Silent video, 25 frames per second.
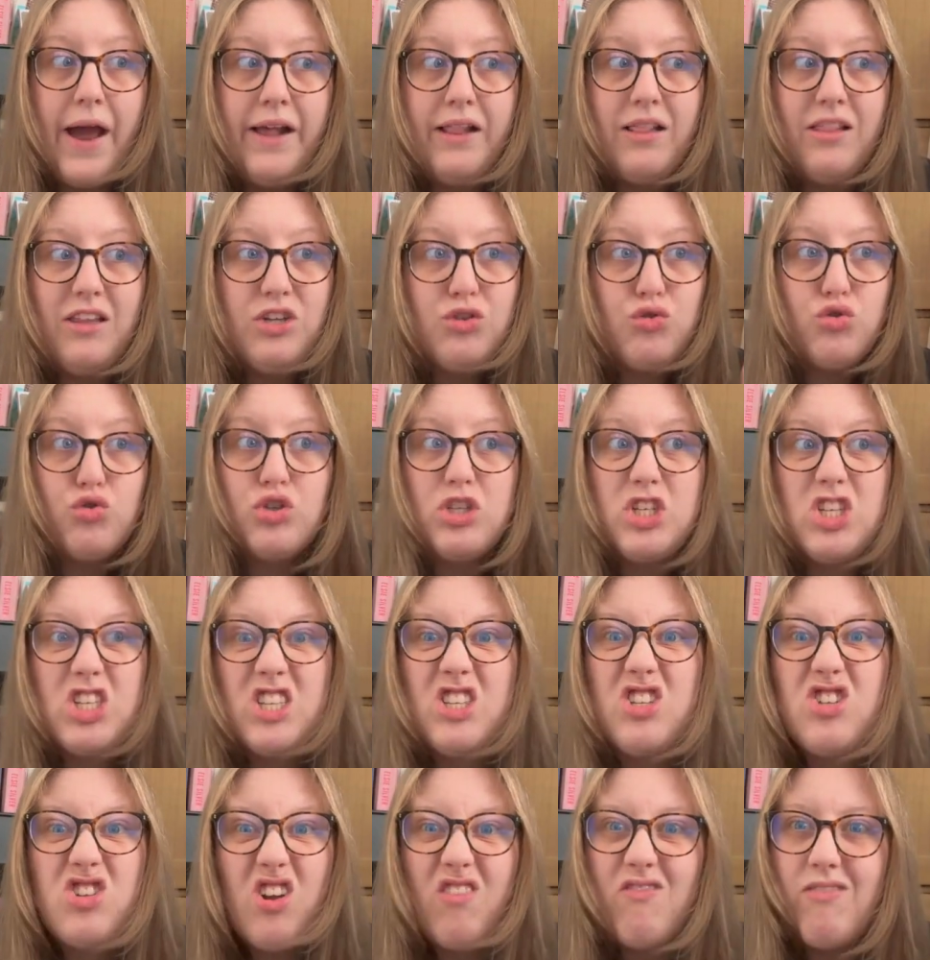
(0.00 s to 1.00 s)
Literally
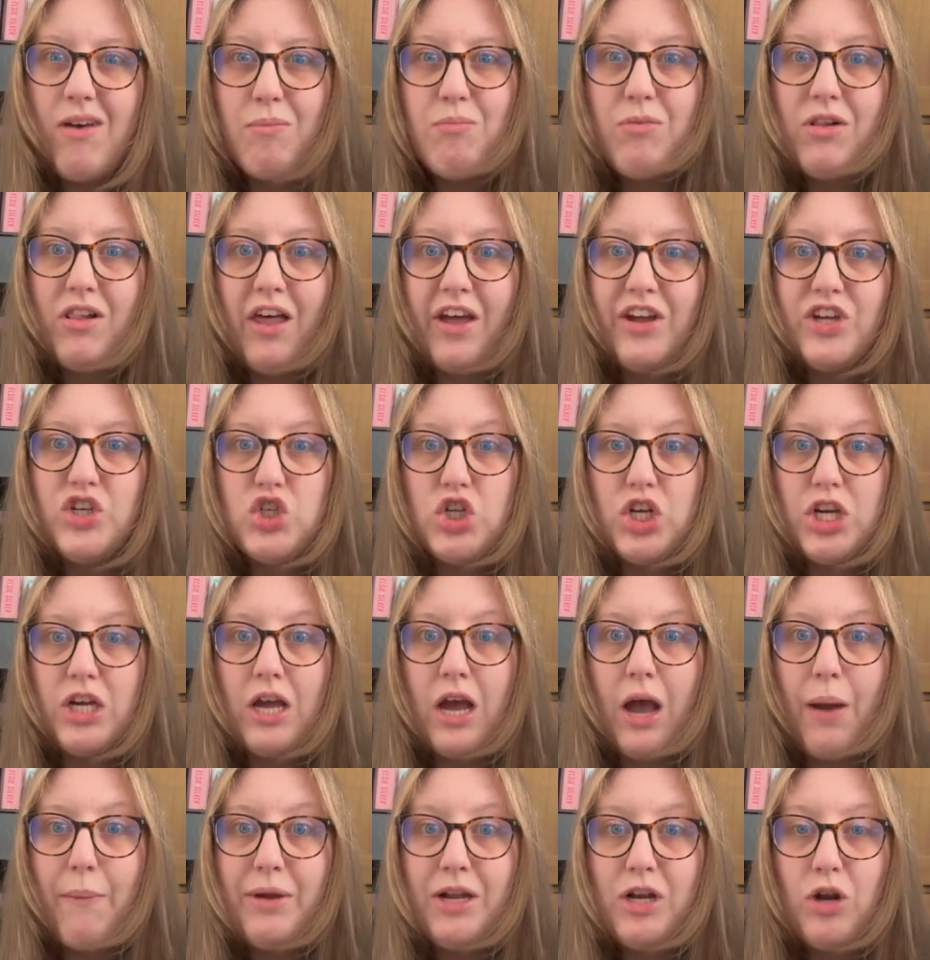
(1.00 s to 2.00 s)
since November last year,
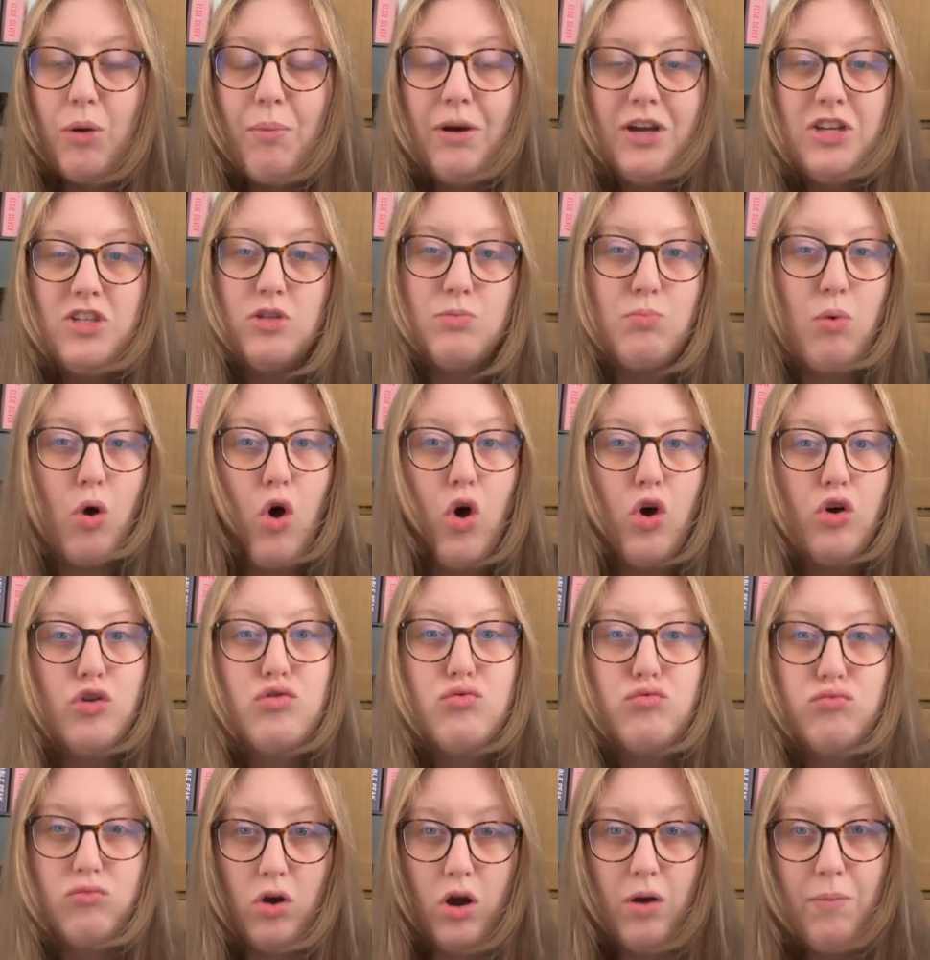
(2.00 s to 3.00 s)
I've been on my
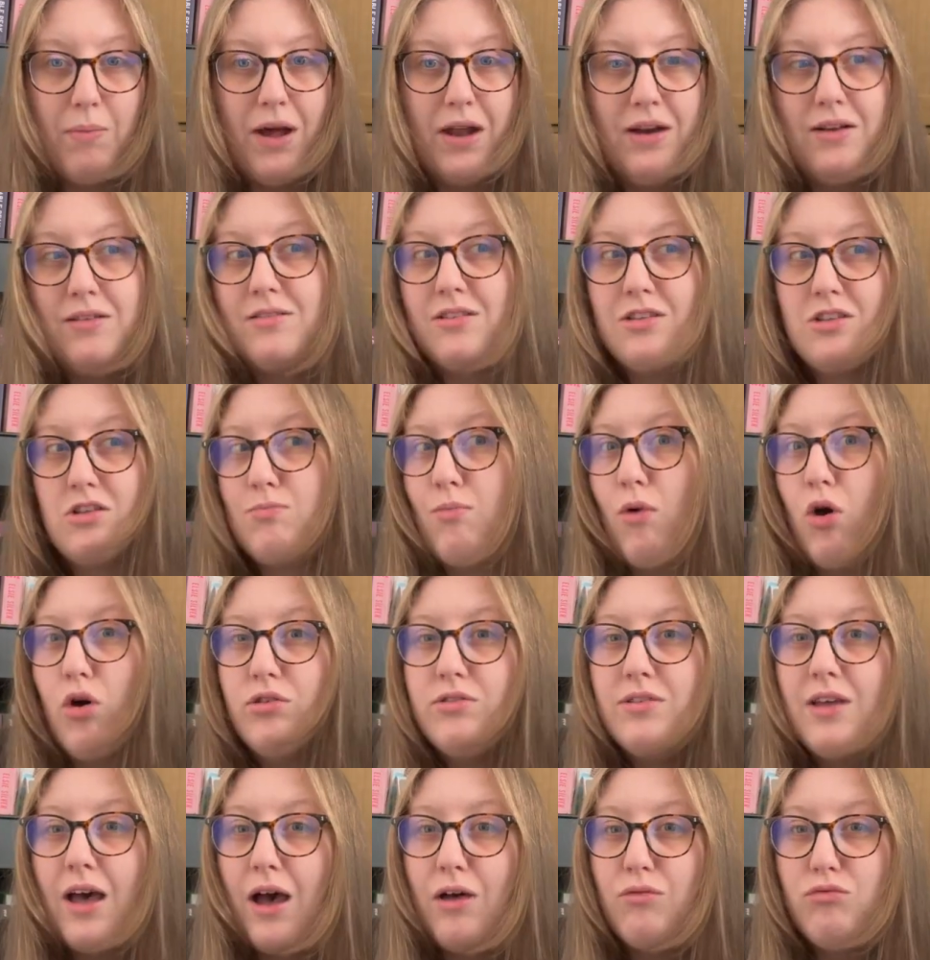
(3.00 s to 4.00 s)
sports romance, small
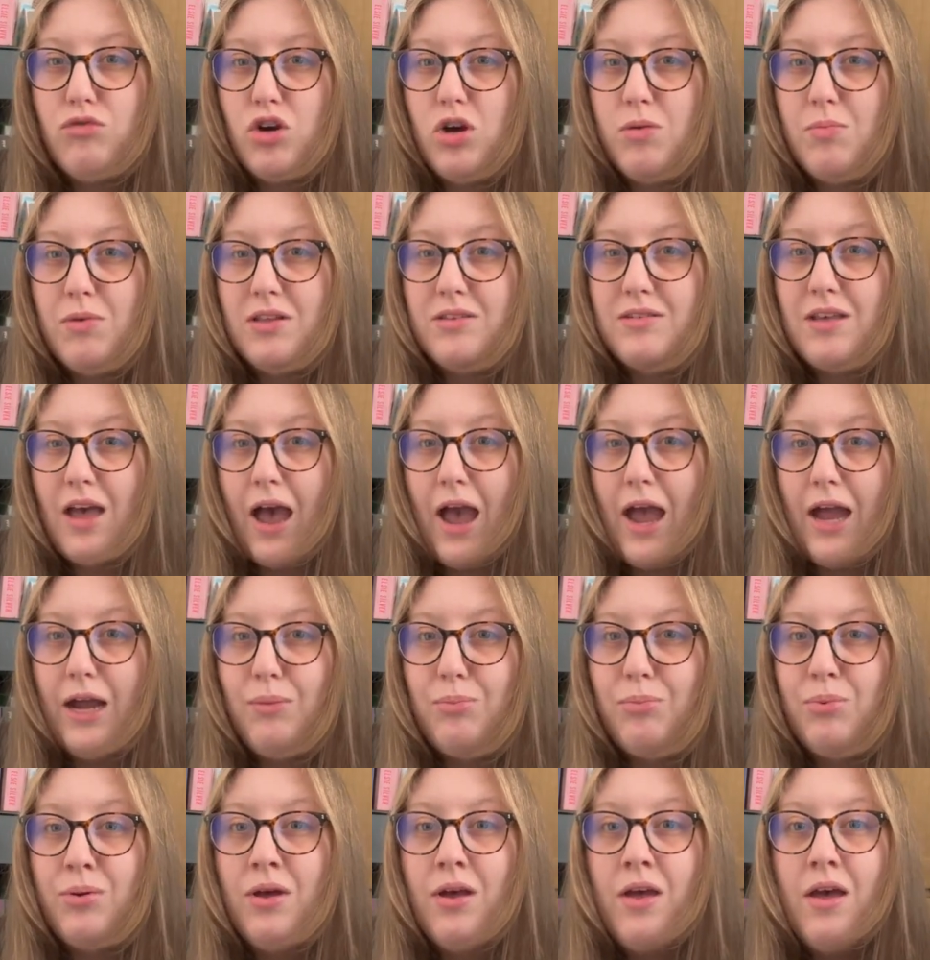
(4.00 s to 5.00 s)
town romance hype.